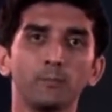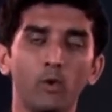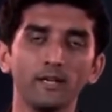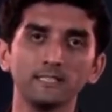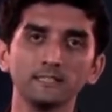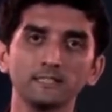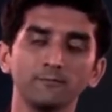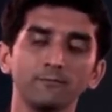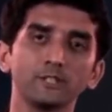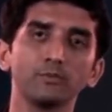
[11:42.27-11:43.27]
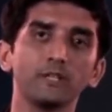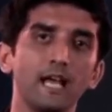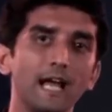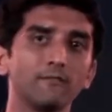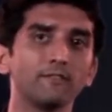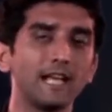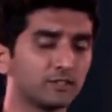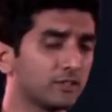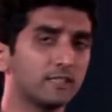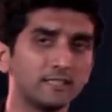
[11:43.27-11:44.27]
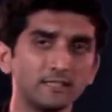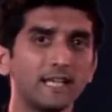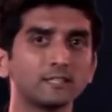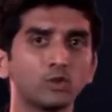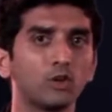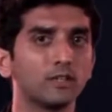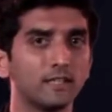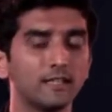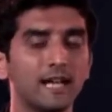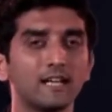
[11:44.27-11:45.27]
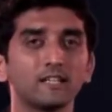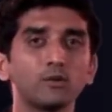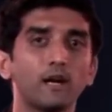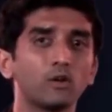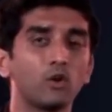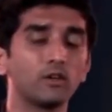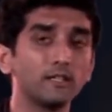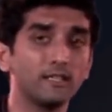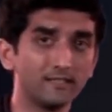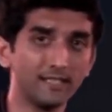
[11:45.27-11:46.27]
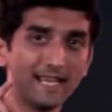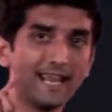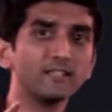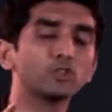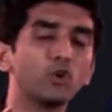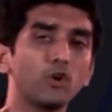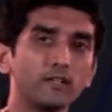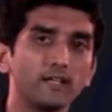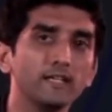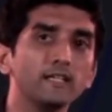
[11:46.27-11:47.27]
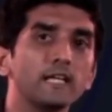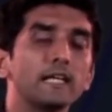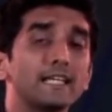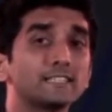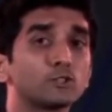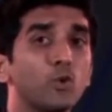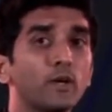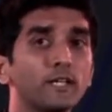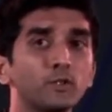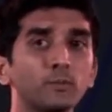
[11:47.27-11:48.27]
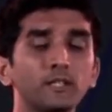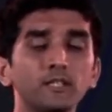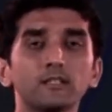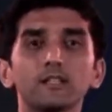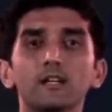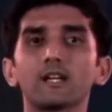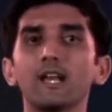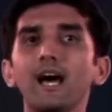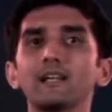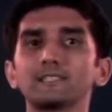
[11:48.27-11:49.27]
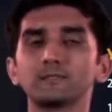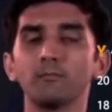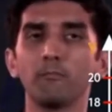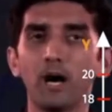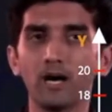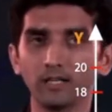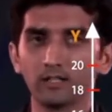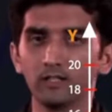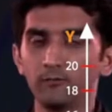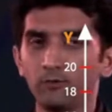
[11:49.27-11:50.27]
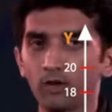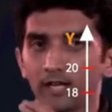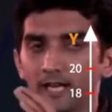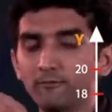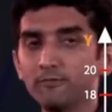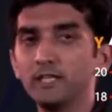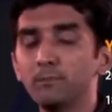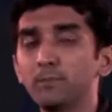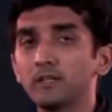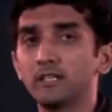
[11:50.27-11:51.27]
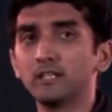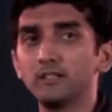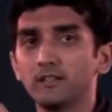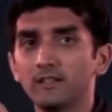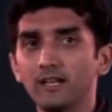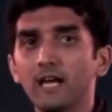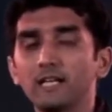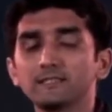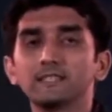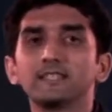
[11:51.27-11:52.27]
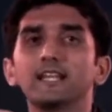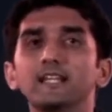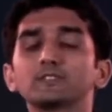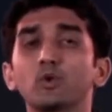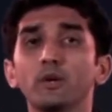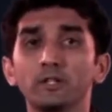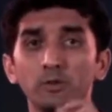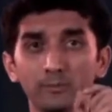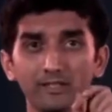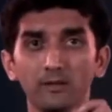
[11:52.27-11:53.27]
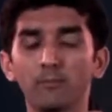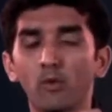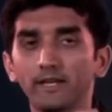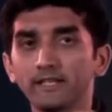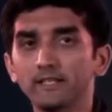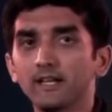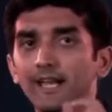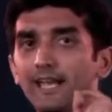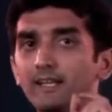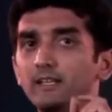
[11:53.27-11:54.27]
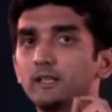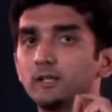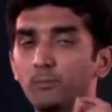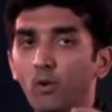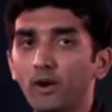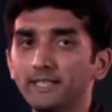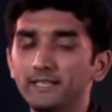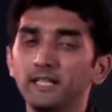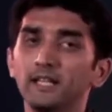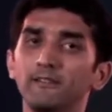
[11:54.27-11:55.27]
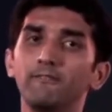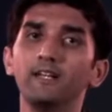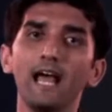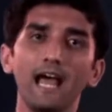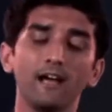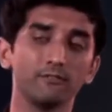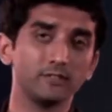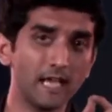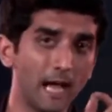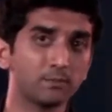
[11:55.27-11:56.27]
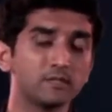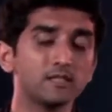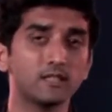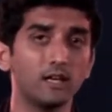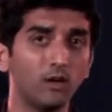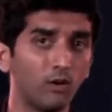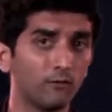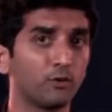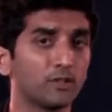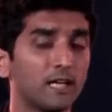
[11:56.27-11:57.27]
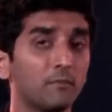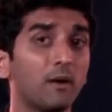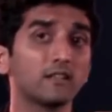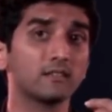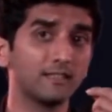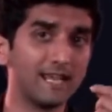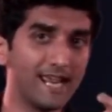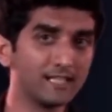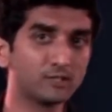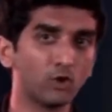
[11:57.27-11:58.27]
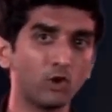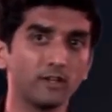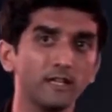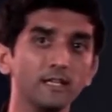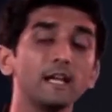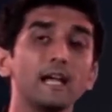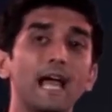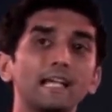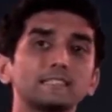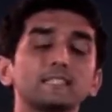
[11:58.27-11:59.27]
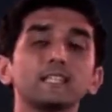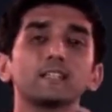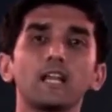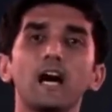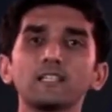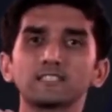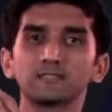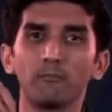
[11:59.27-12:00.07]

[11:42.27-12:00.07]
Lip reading: points which will have naturally the X coordinate and the Y coordinate. The X coordinate is going to be the class mark. For every particular class, there is going to be a point, and the point will have the abscissa, or for that matter the X coordinate, as the class